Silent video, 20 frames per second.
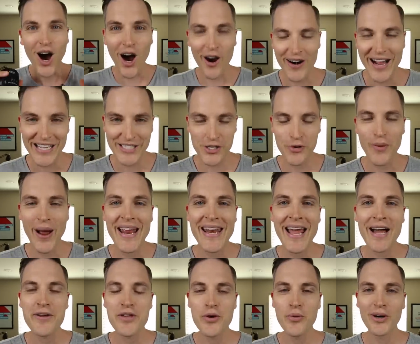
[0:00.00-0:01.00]
All right, so right
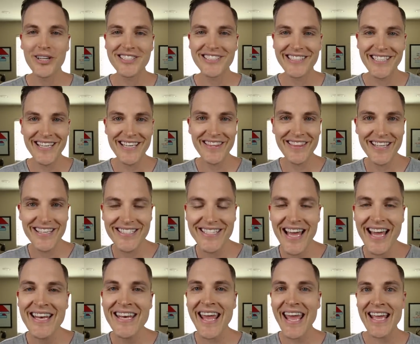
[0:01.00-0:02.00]
now you are seeing the
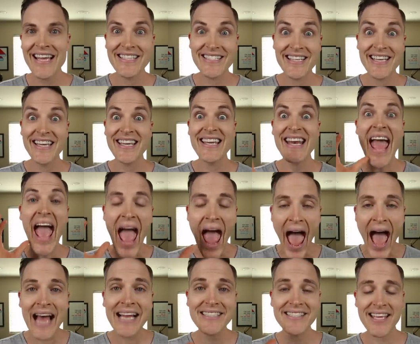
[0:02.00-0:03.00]
10 to 18
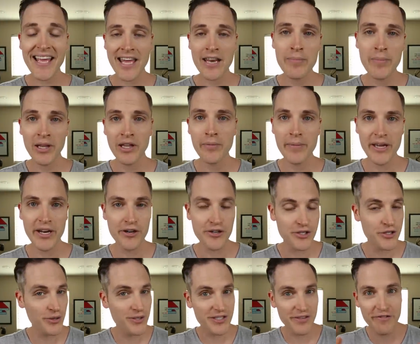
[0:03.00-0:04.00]
at 10
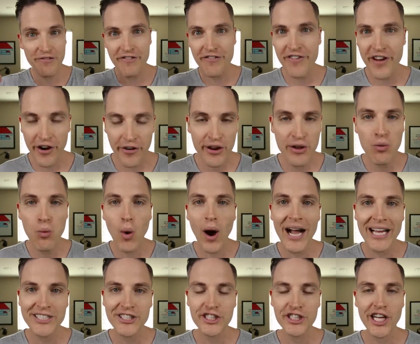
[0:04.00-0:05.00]
millimeters. So it's a very
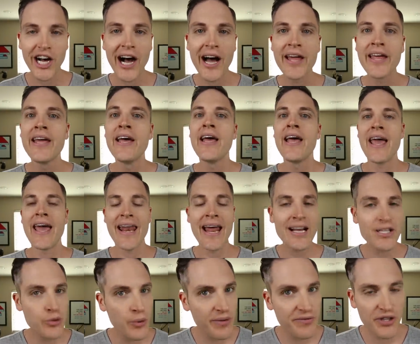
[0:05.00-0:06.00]
wide shot. And
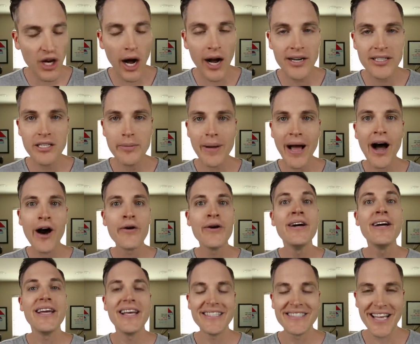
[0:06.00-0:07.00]
as we've talked
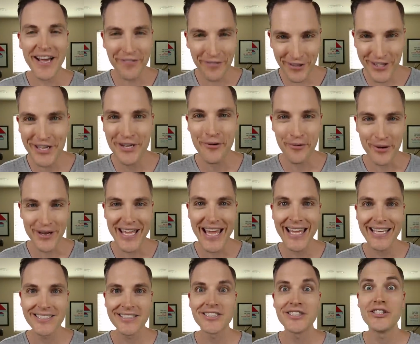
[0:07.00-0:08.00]
about, it definitely
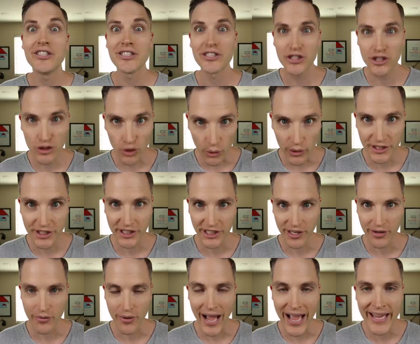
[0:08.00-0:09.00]
creates
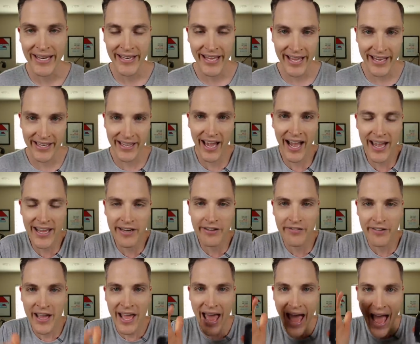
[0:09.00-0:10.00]
distortion, right? And it kind
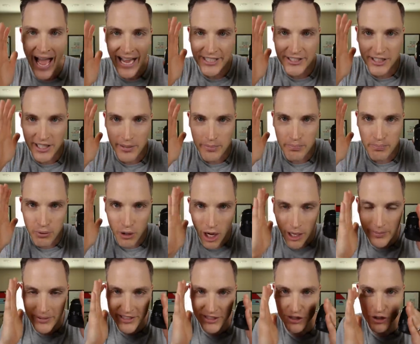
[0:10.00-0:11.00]
of actually
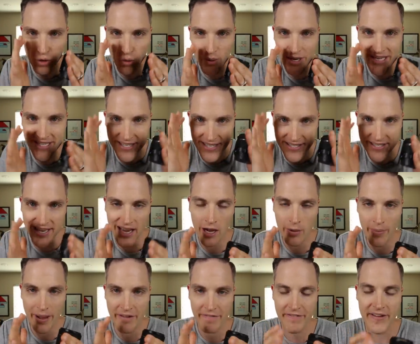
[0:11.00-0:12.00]
probably squeezes
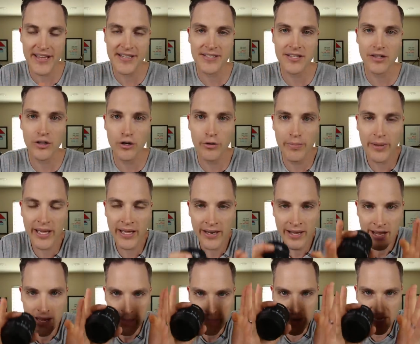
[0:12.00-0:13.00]
down my face a little
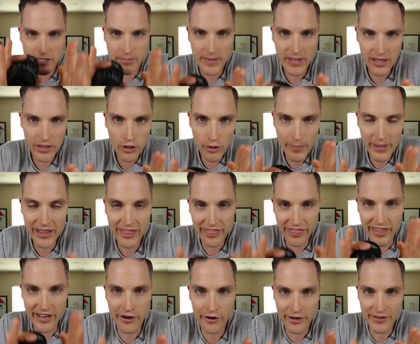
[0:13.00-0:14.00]
bit, makes me a little bit
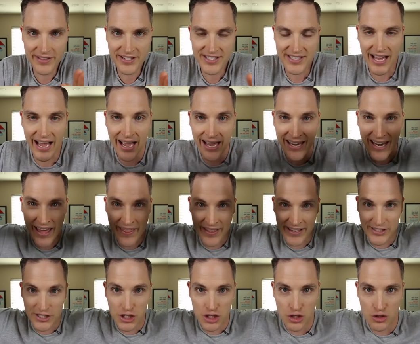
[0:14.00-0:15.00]
thinner in the side, and
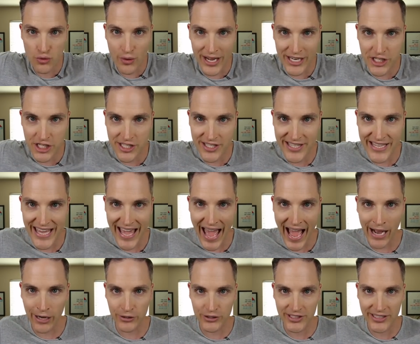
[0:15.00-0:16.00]
then stretches the
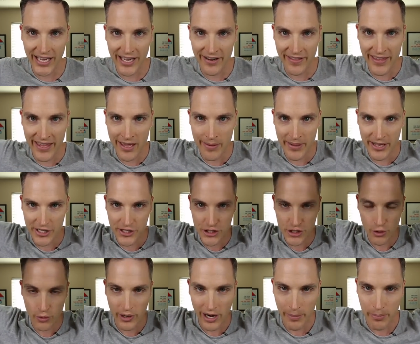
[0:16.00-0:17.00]
outside of the image.
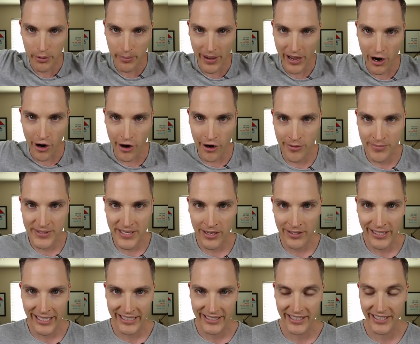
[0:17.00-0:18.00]
So when I put my arms
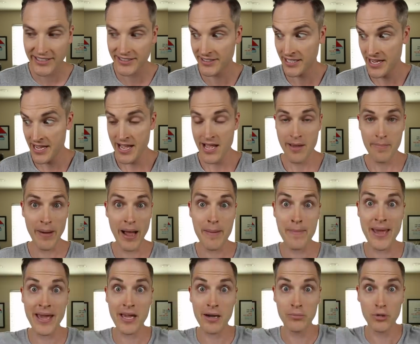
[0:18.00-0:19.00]
out like this, it
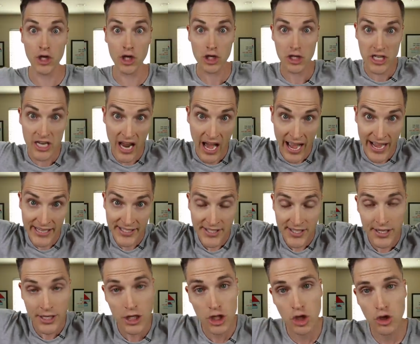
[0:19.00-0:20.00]
might make them look
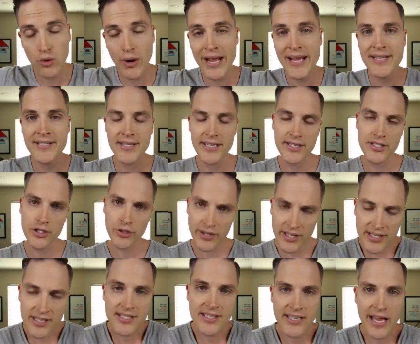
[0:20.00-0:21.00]
nice and crazy. So
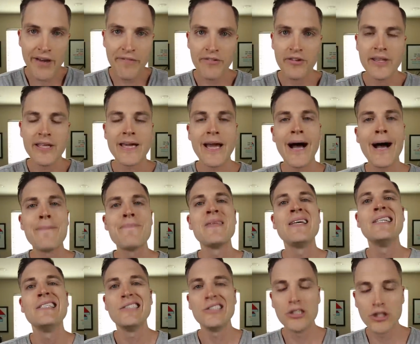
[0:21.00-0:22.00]
this has definitely got
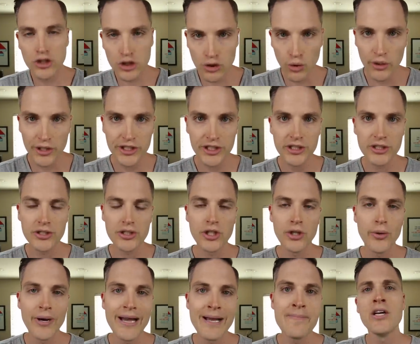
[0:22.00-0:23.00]
distortion
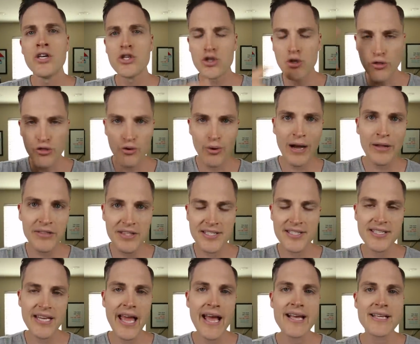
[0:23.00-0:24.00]
to it. So throughout
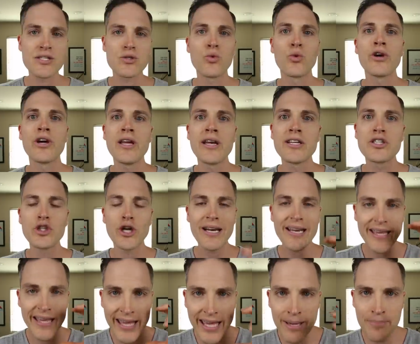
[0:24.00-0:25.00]
this test, we're gonna try
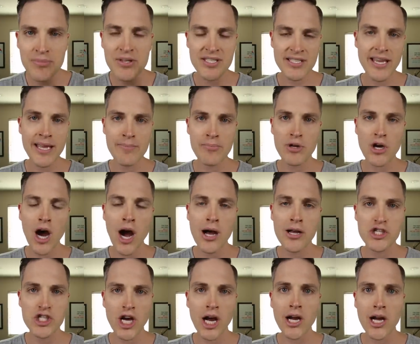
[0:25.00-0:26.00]
to keep the same
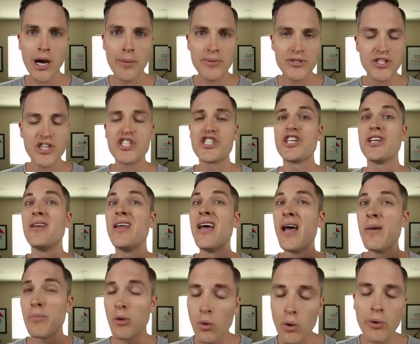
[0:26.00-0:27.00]
shot composition,
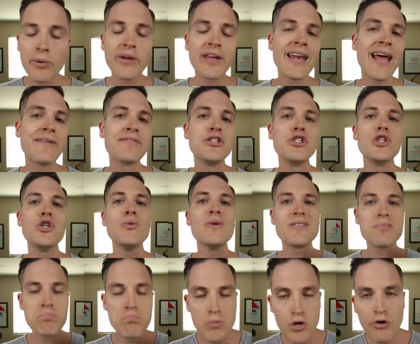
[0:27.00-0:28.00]
but what we're gonna have to do
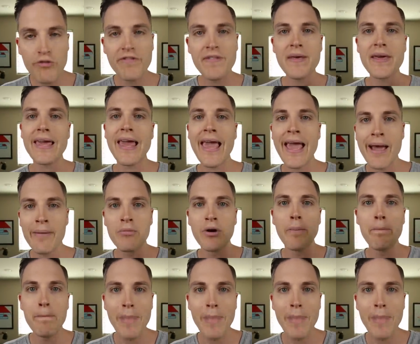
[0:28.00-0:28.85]
is move the camera